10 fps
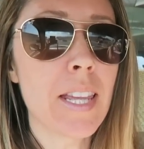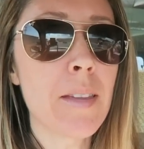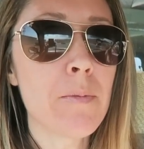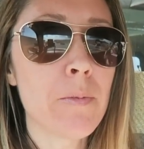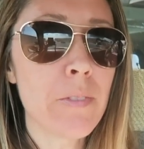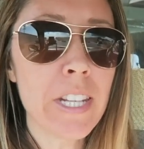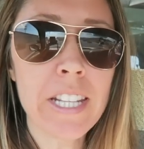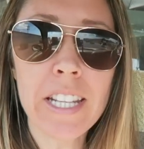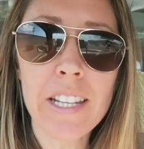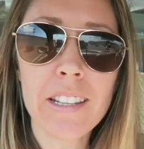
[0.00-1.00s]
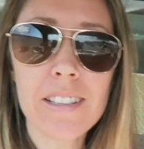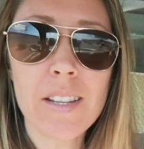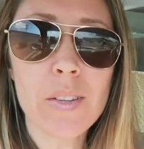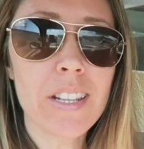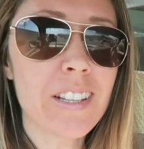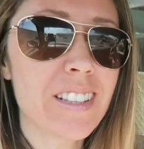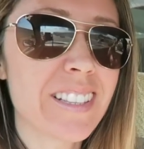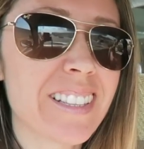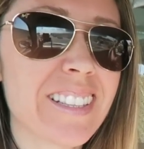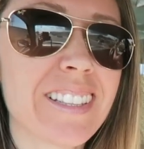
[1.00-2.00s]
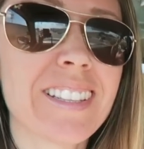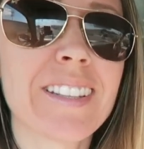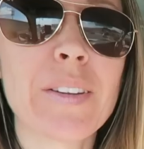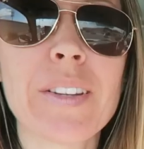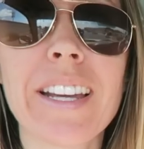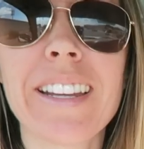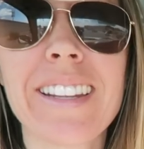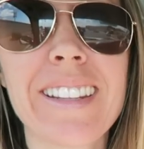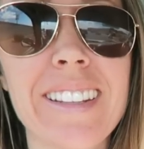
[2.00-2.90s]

MVD, is that what they call it here? Okay.